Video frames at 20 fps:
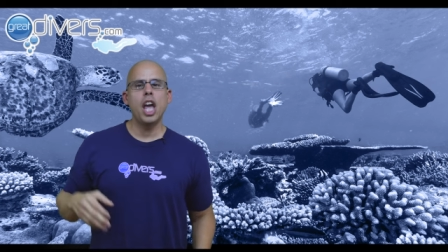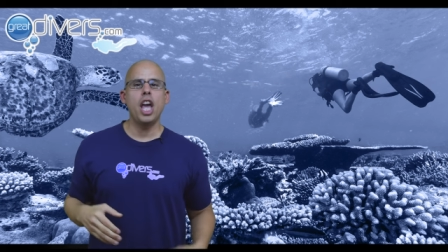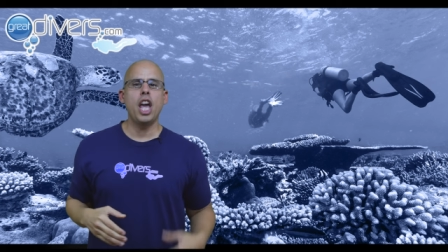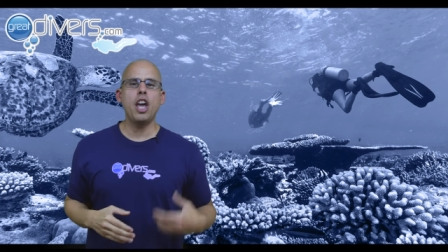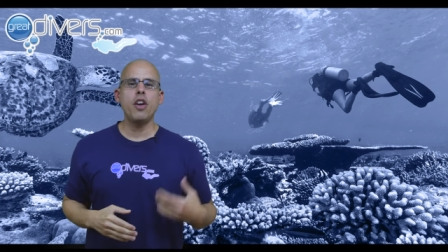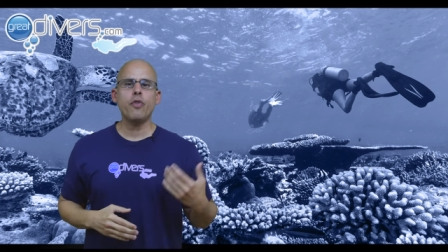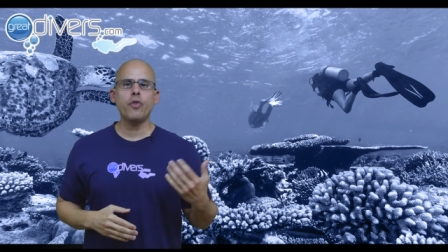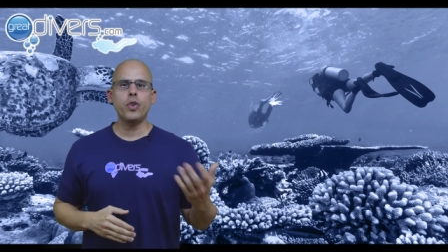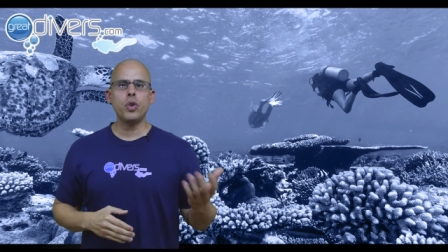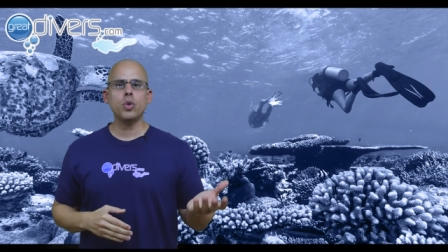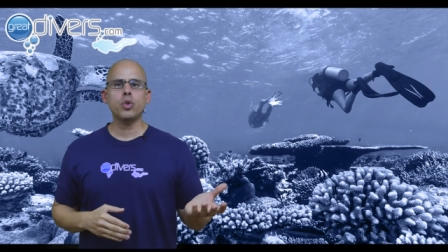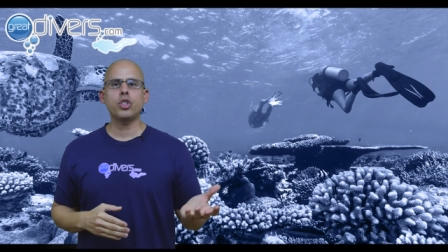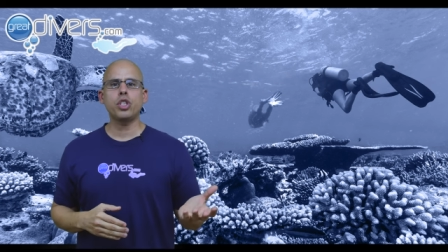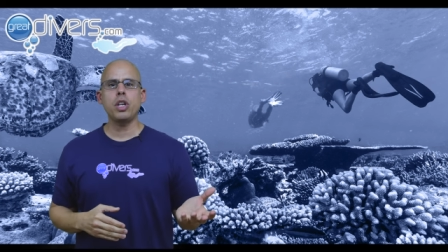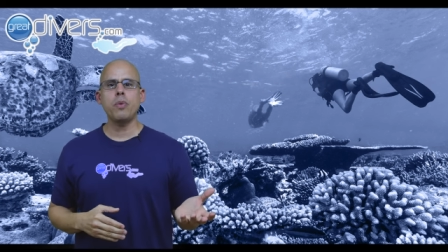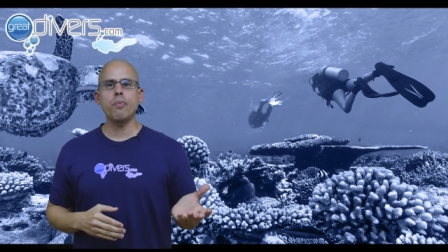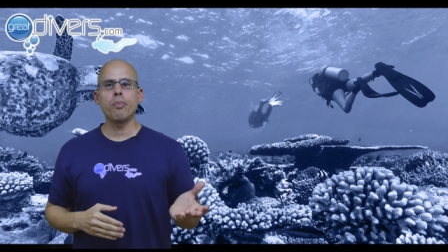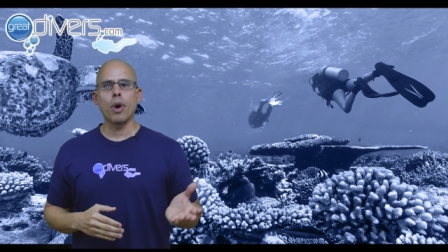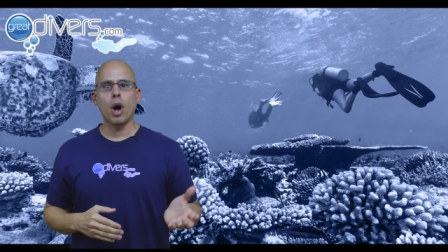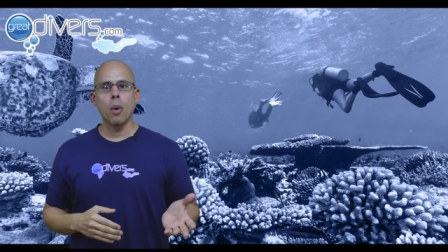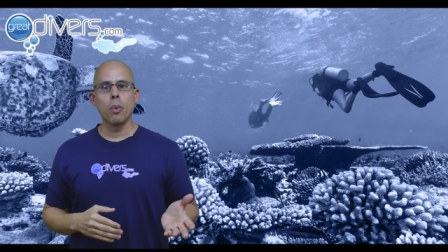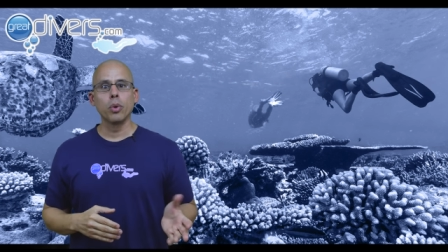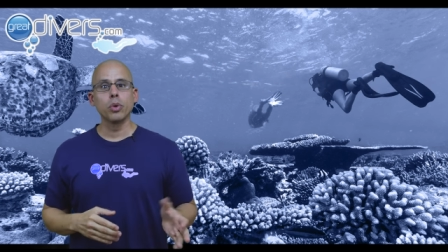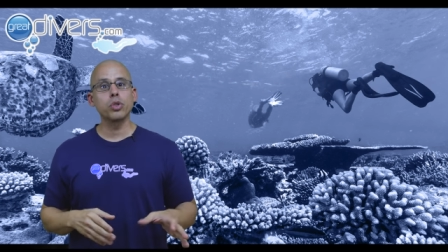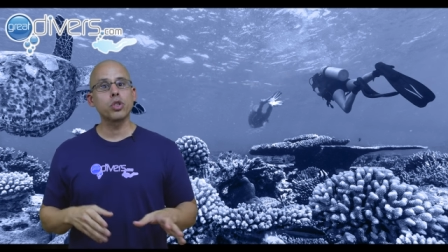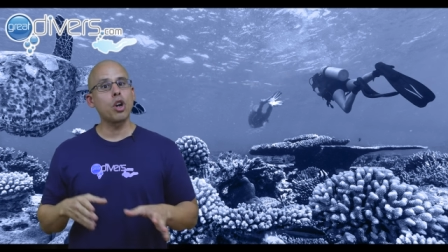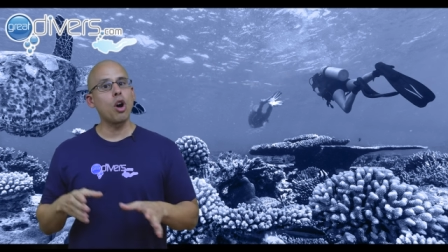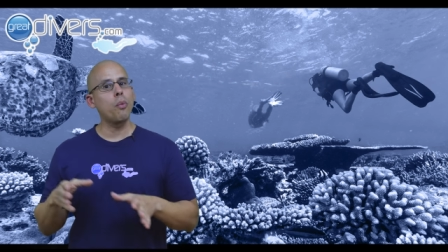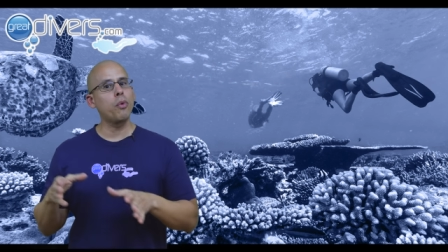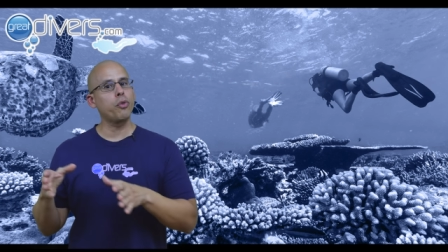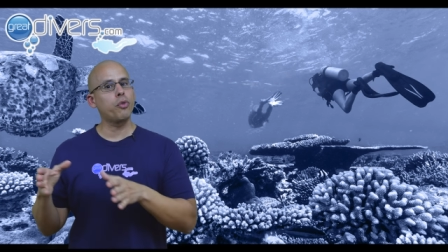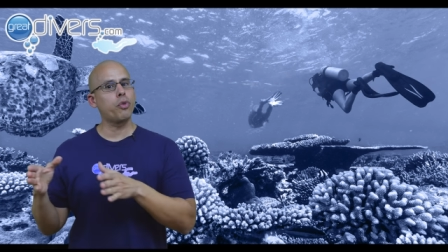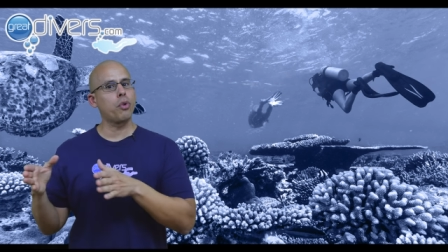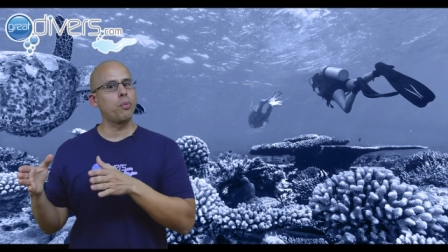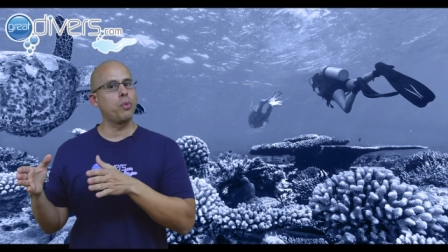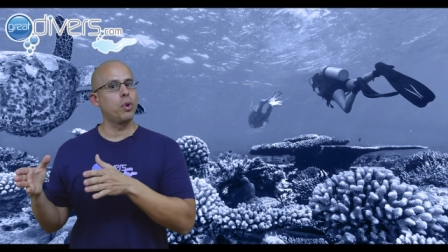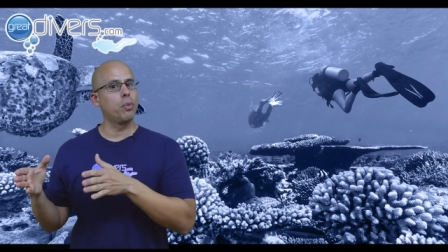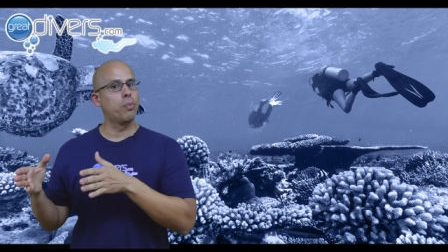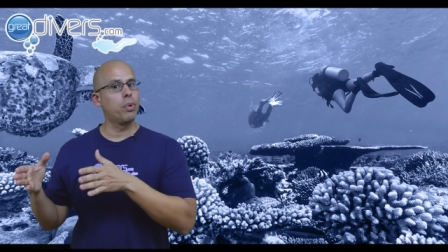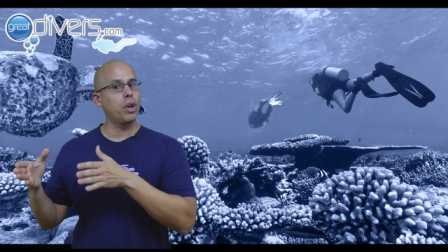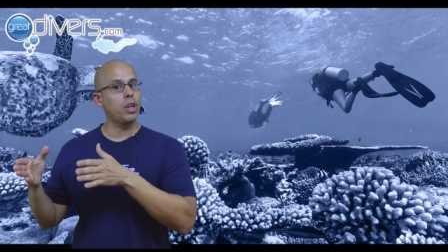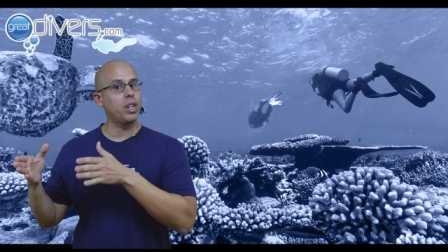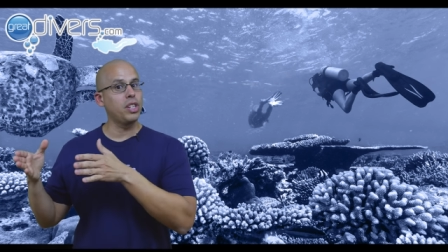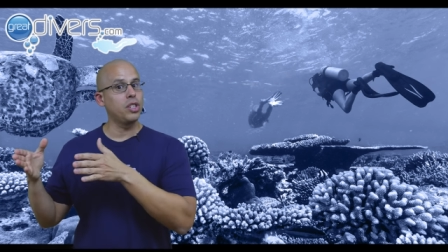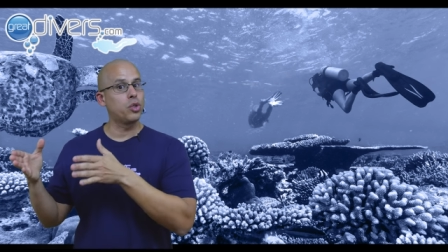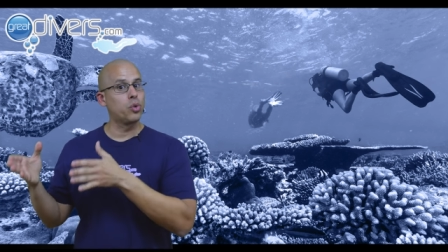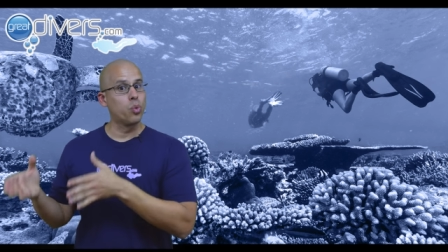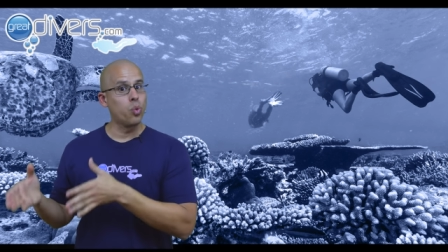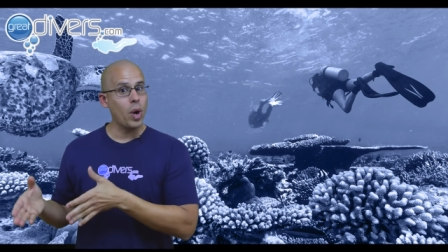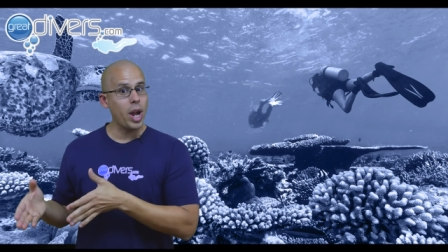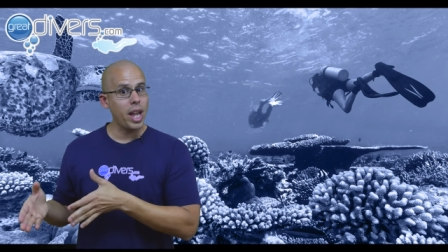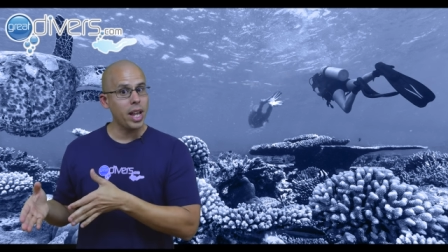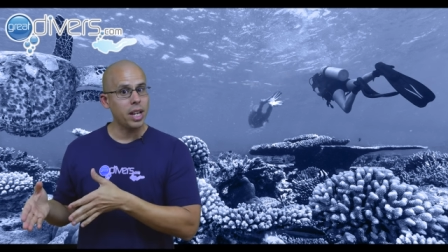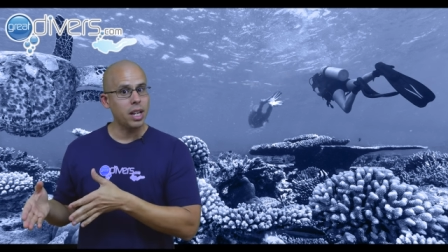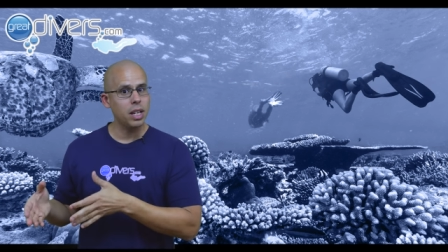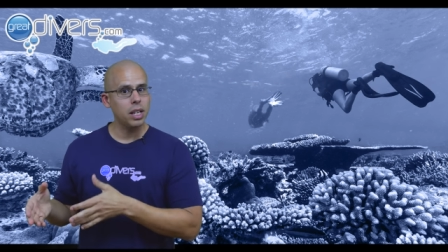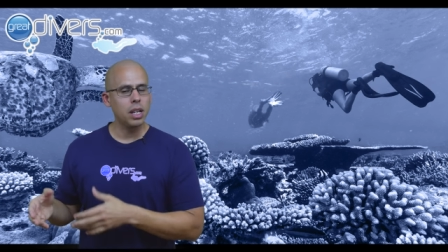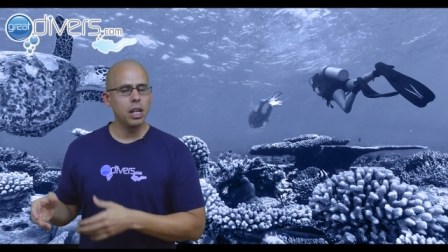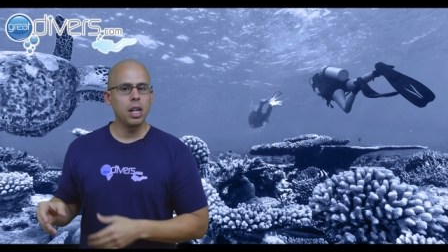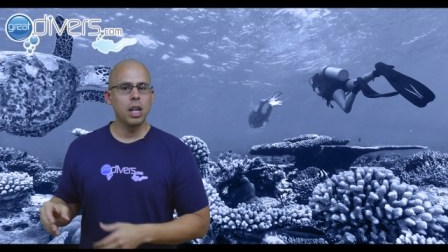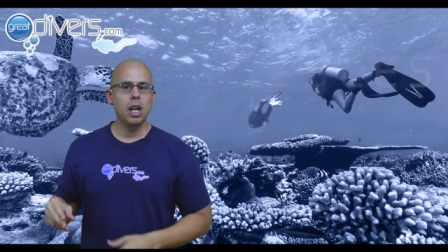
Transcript: If you see bubbles coming from your buddy's rig,